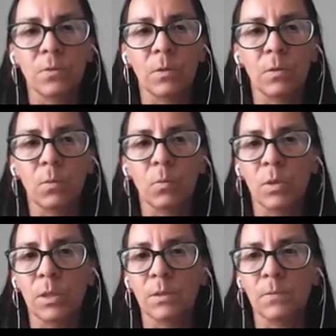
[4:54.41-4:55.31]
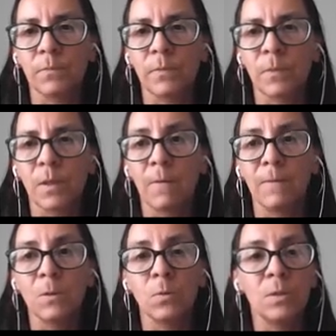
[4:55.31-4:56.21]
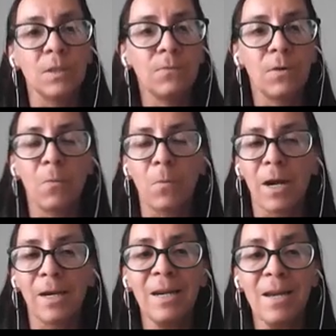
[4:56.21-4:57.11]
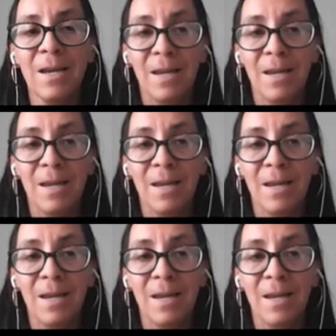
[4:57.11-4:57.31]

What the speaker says: So I've been doing this for a while,